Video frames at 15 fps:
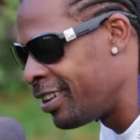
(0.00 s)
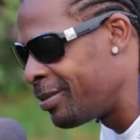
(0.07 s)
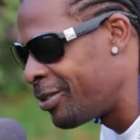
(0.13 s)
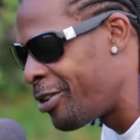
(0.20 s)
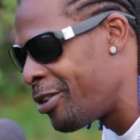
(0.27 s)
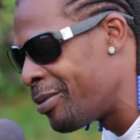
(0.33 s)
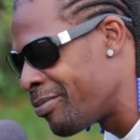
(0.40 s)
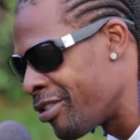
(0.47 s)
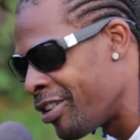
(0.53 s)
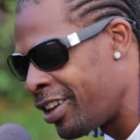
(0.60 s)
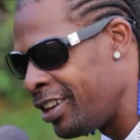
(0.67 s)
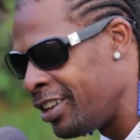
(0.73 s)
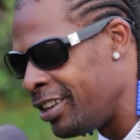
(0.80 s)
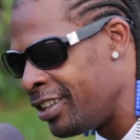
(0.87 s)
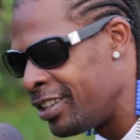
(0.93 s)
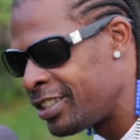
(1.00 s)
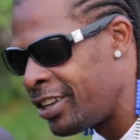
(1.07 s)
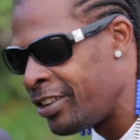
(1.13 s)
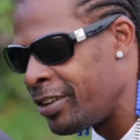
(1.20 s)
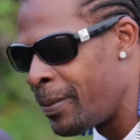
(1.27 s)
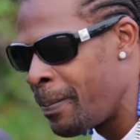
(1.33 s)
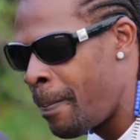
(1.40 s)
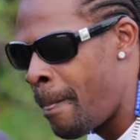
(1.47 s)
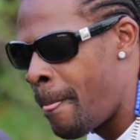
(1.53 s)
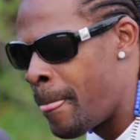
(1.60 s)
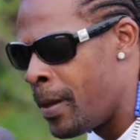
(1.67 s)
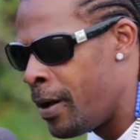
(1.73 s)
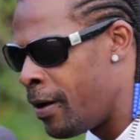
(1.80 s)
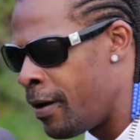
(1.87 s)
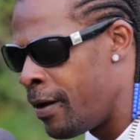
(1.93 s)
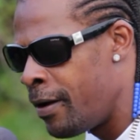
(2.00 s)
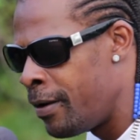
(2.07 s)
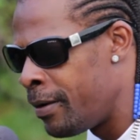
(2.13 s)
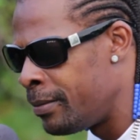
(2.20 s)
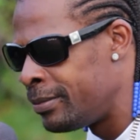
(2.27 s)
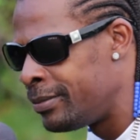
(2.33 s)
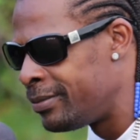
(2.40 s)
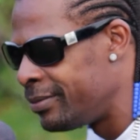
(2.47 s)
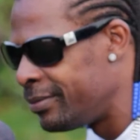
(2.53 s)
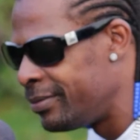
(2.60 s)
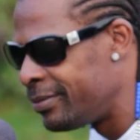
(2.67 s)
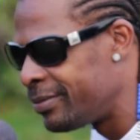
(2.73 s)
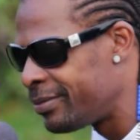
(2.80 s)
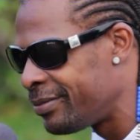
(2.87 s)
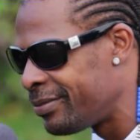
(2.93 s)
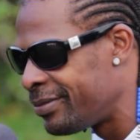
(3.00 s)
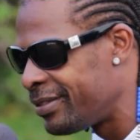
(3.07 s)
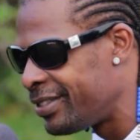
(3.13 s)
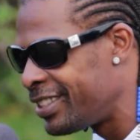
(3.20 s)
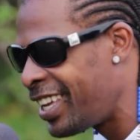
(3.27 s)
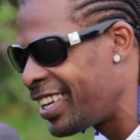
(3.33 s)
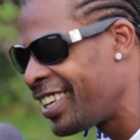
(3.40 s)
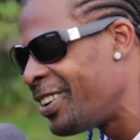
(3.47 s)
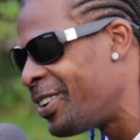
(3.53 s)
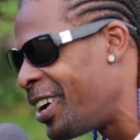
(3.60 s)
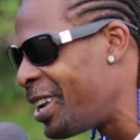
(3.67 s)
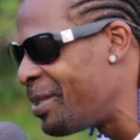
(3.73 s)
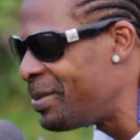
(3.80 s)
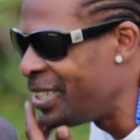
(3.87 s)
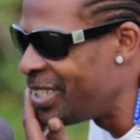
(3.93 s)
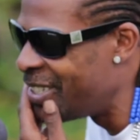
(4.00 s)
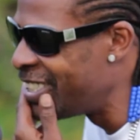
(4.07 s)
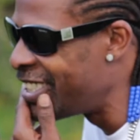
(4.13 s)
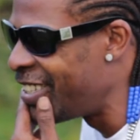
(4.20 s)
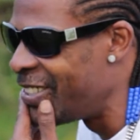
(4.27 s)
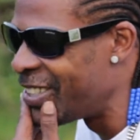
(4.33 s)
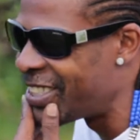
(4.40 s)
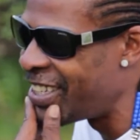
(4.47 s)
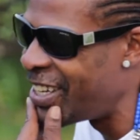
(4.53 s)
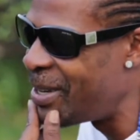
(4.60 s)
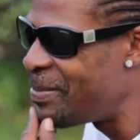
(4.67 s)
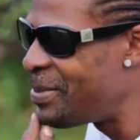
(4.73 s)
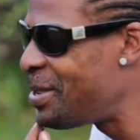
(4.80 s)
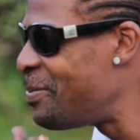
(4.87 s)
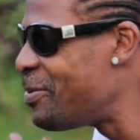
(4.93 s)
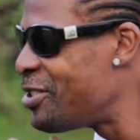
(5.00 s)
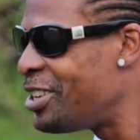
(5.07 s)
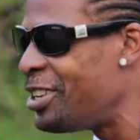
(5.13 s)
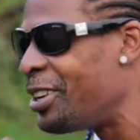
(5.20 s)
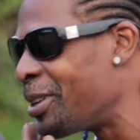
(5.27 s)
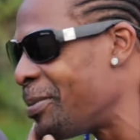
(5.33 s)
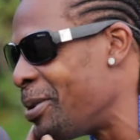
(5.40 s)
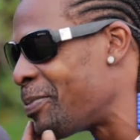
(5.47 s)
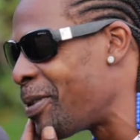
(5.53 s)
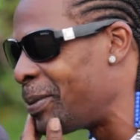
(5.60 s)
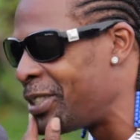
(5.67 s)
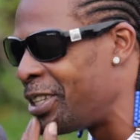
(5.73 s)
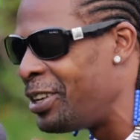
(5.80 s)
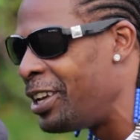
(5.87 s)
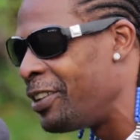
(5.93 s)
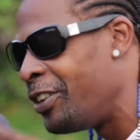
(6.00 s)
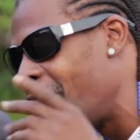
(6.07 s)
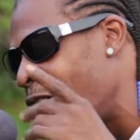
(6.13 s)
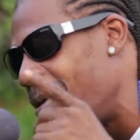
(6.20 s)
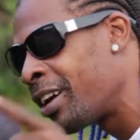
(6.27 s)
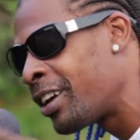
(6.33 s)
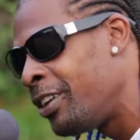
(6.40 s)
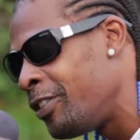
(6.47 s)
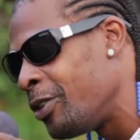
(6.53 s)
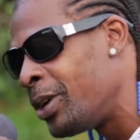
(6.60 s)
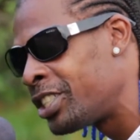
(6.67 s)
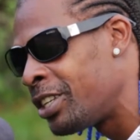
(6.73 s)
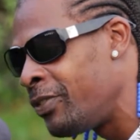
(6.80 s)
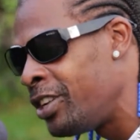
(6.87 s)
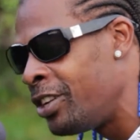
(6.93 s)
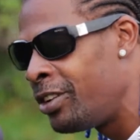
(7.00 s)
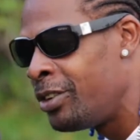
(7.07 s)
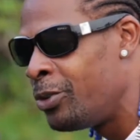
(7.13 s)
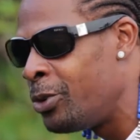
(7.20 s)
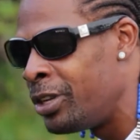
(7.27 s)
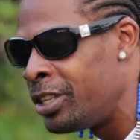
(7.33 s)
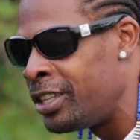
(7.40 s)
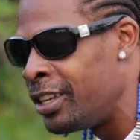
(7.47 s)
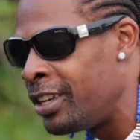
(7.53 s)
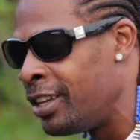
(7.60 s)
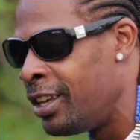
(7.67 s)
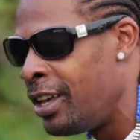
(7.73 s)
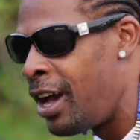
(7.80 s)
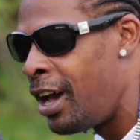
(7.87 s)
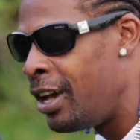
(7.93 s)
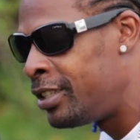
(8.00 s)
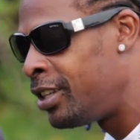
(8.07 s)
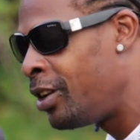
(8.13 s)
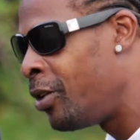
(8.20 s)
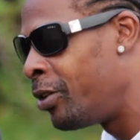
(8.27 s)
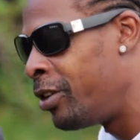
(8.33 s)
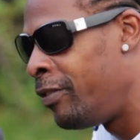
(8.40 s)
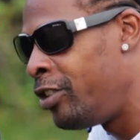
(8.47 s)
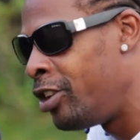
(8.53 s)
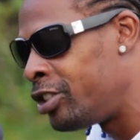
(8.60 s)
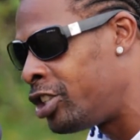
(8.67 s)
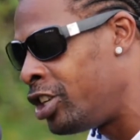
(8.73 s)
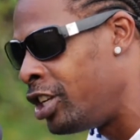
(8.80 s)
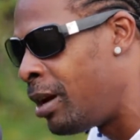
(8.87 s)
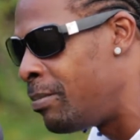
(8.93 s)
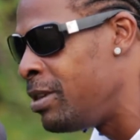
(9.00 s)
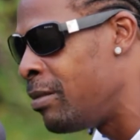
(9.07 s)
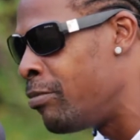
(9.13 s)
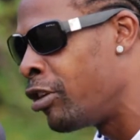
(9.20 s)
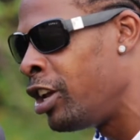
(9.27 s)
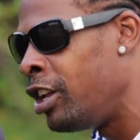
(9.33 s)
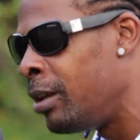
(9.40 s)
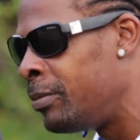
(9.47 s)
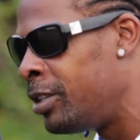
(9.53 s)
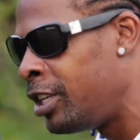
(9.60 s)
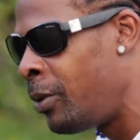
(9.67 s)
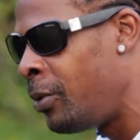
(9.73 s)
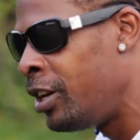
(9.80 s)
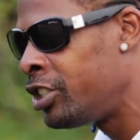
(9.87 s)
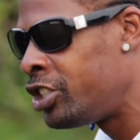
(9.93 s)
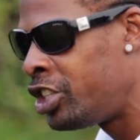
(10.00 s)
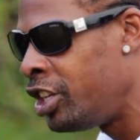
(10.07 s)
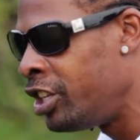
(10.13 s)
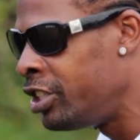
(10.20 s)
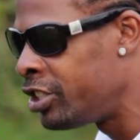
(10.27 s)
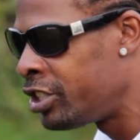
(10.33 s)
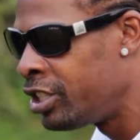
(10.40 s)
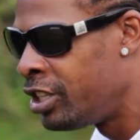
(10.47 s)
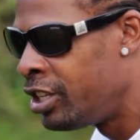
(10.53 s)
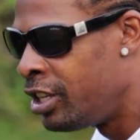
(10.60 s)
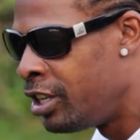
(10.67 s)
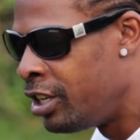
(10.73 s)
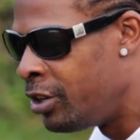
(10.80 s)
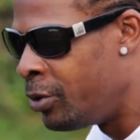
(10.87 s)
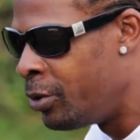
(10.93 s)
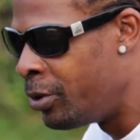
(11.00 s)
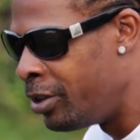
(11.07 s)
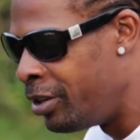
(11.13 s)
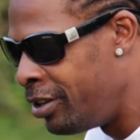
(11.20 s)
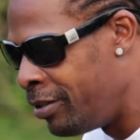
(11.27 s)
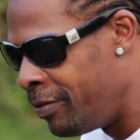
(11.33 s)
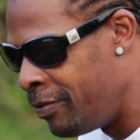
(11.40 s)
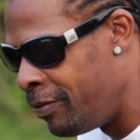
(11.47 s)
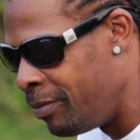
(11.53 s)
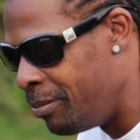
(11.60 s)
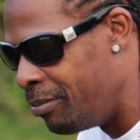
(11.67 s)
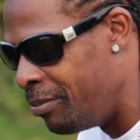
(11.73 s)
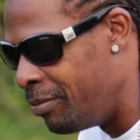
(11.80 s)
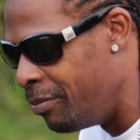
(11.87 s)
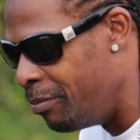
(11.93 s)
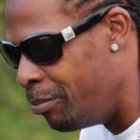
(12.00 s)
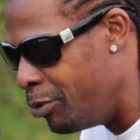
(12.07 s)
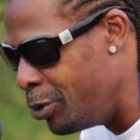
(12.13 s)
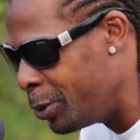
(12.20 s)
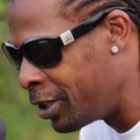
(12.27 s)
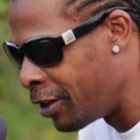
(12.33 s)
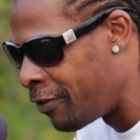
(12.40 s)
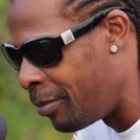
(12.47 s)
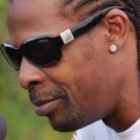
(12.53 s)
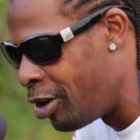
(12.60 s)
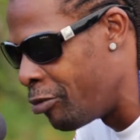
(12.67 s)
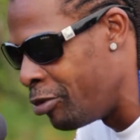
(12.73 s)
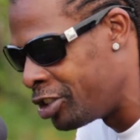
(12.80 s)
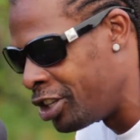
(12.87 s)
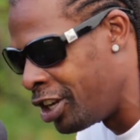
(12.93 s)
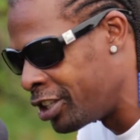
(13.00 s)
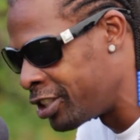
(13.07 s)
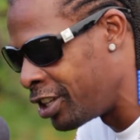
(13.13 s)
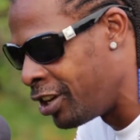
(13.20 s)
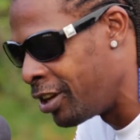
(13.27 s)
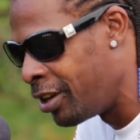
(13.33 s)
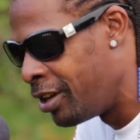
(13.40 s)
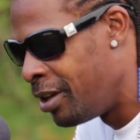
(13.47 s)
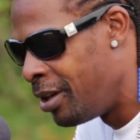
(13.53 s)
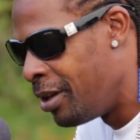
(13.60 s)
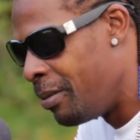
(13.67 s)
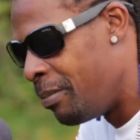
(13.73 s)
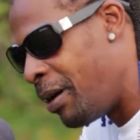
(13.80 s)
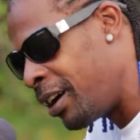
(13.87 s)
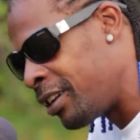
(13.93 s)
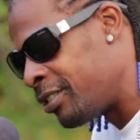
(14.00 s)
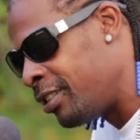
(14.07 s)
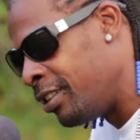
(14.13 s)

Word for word: groundbreaking Sorry um, like yo, all of yo, General style. They really not give me props And know. Like if you go back if you watch the video, the whole thing and you see oh the video change and me bringing them thing the way it changed the whole music from the original song back